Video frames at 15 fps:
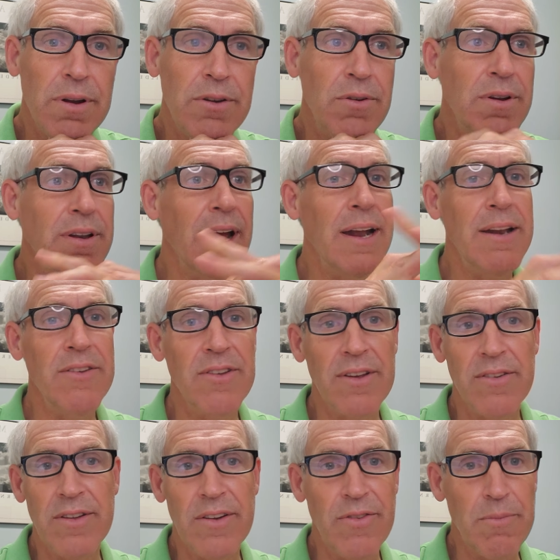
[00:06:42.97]
I do a
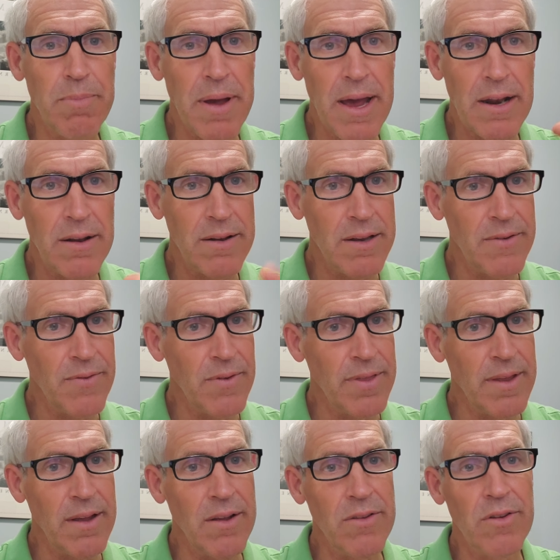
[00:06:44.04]
96 different panel of different
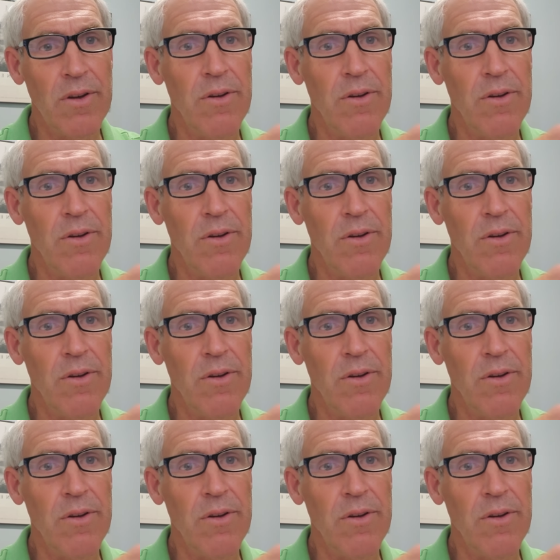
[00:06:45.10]
things,